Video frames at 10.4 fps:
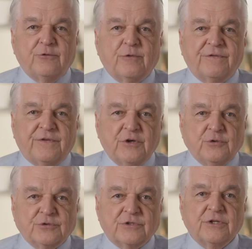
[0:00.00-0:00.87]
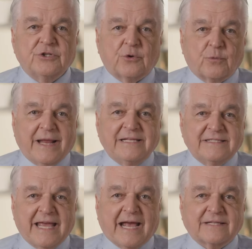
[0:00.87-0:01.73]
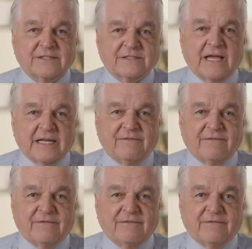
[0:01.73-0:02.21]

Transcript: and refused to raise taxes on